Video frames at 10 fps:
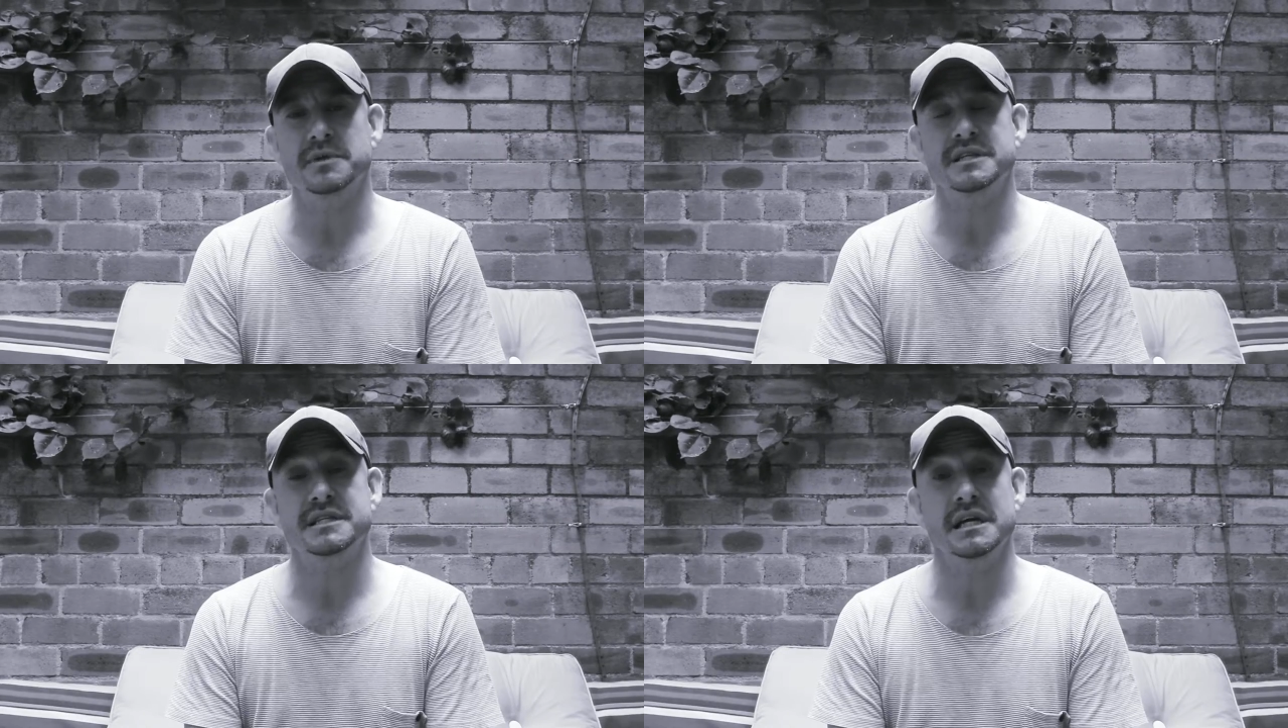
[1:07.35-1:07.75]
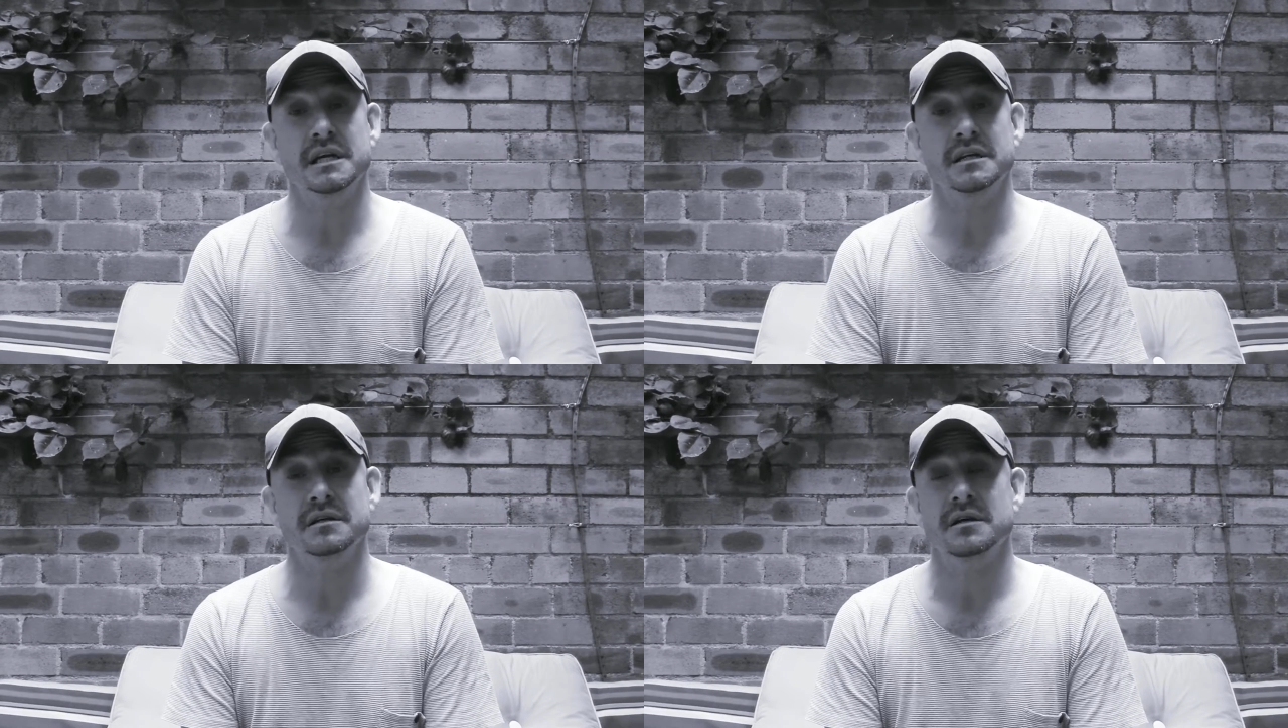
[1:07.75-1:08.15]
be
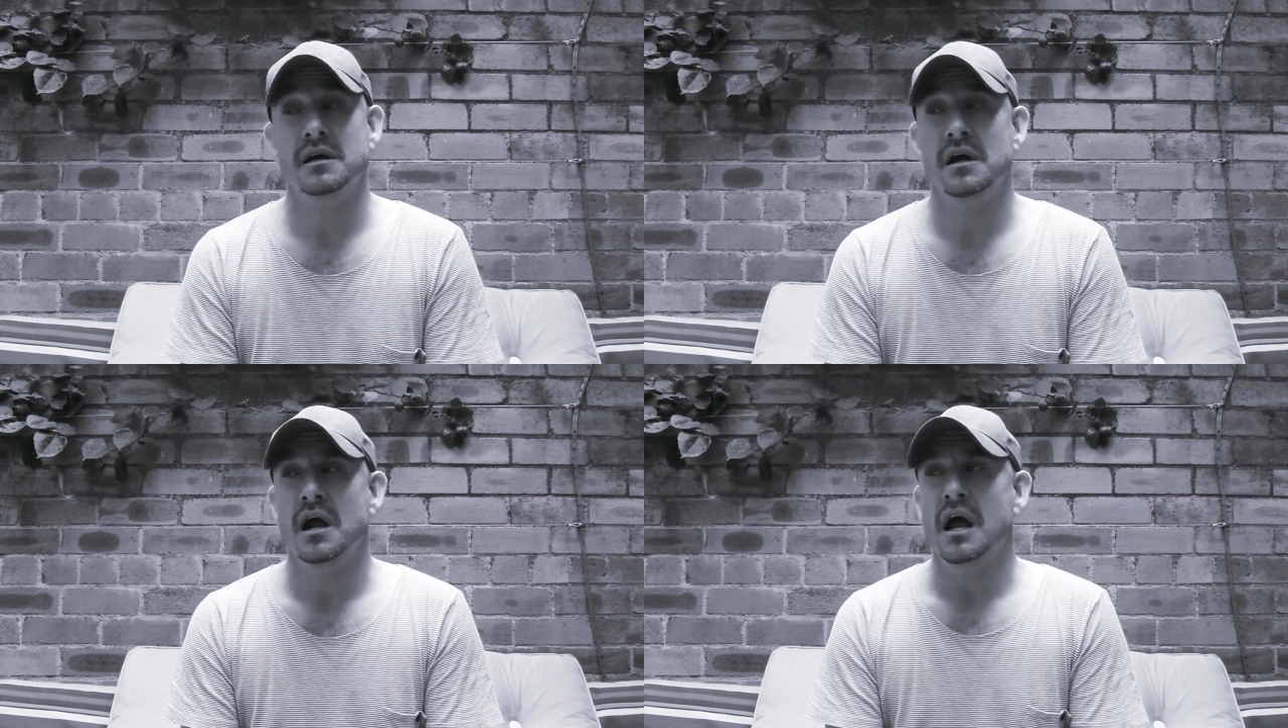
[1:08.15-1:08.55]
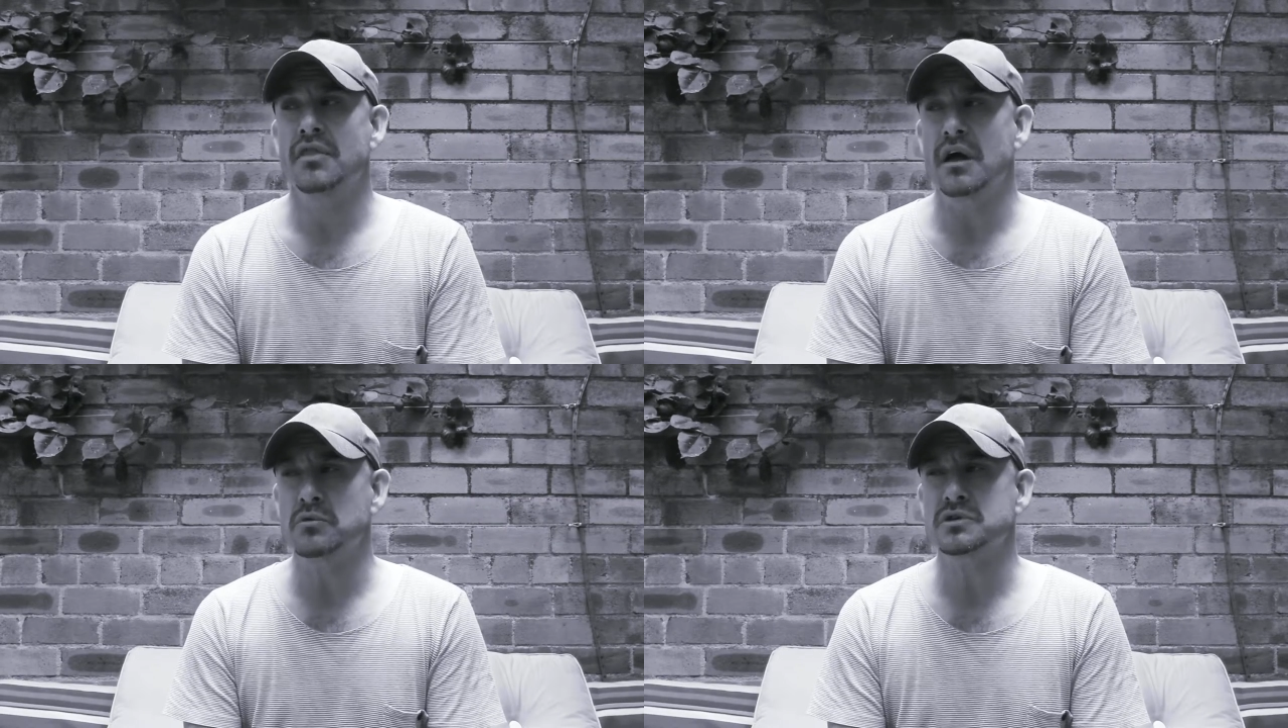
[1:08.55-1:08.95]
seen.
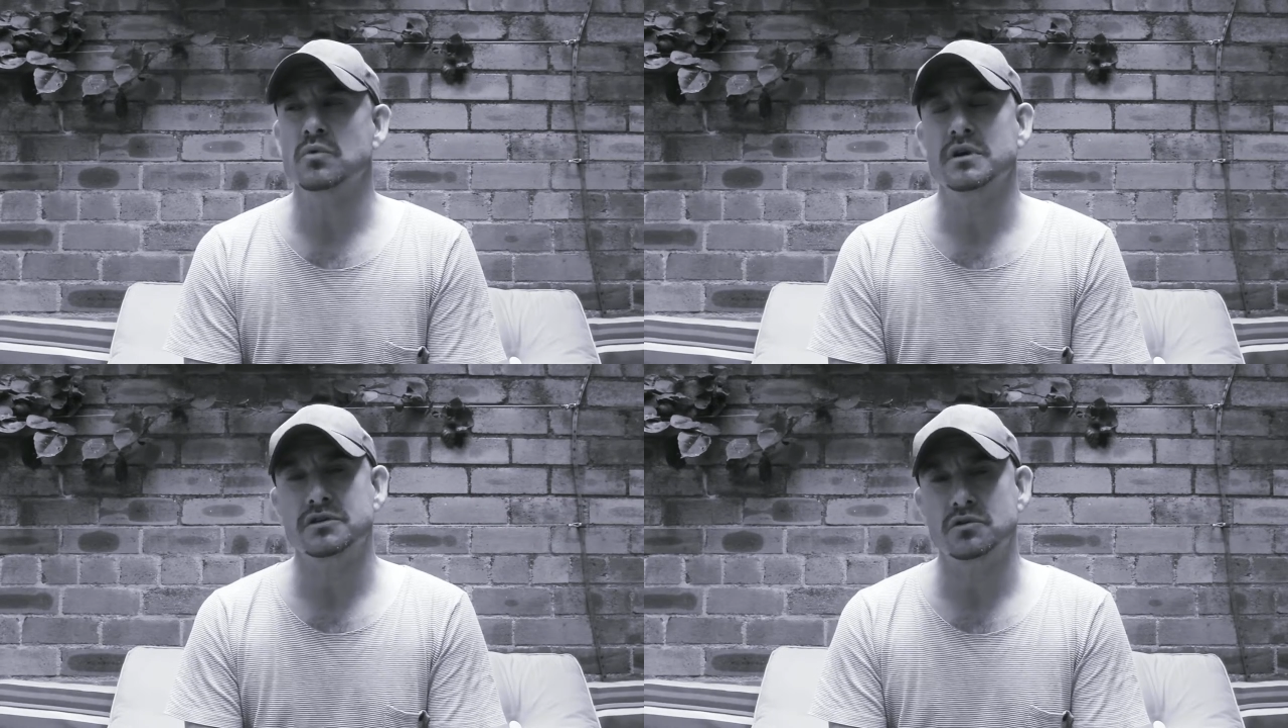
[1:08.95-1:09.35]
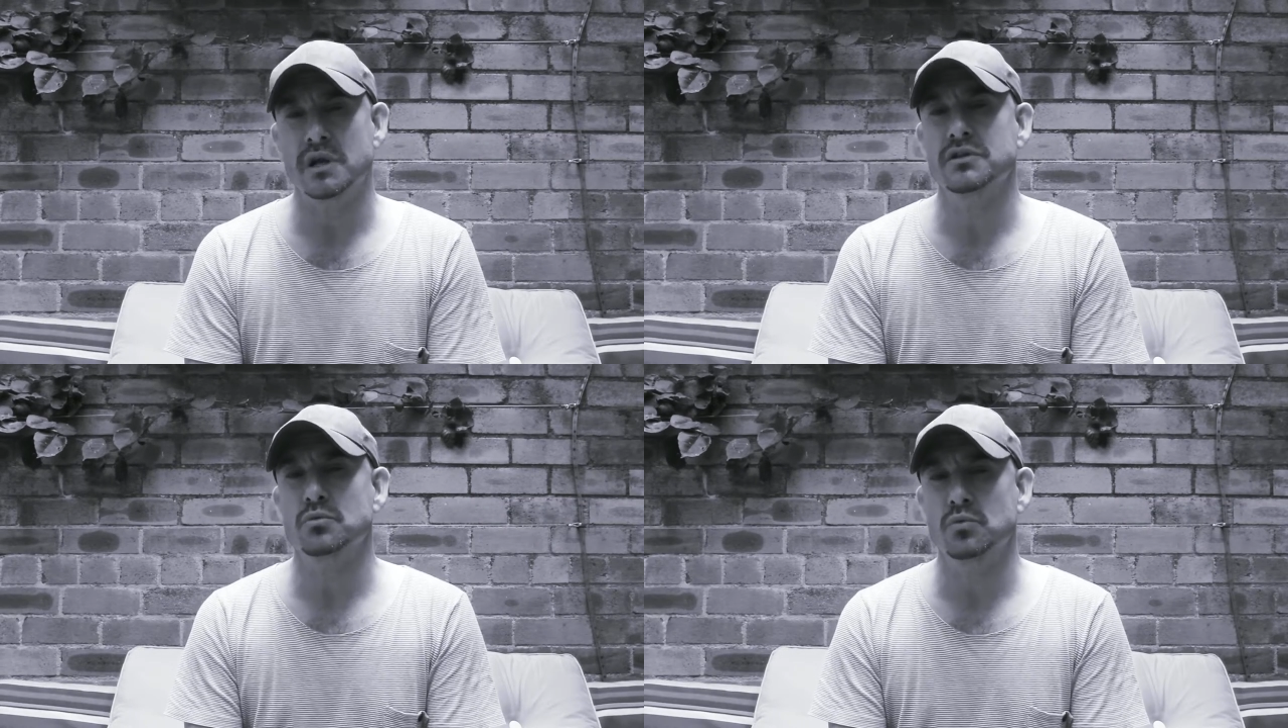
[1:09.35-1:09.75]
And that was one
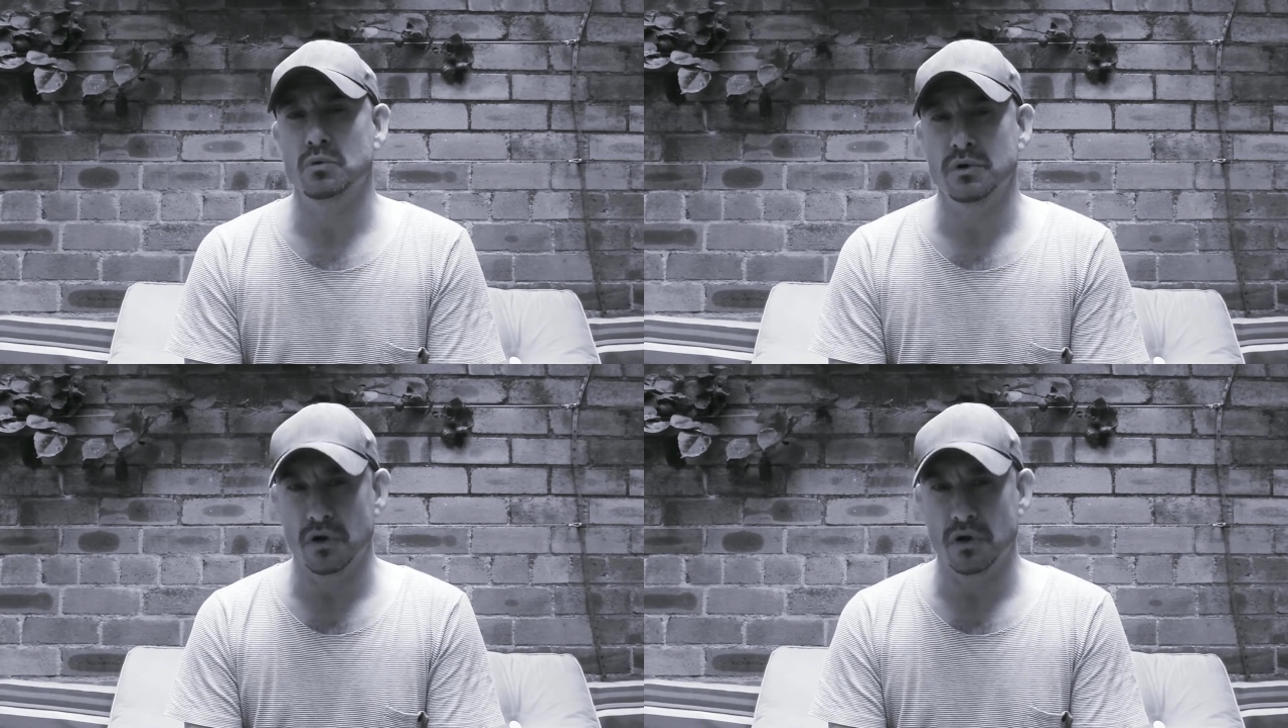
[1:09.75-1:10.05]
trend that we were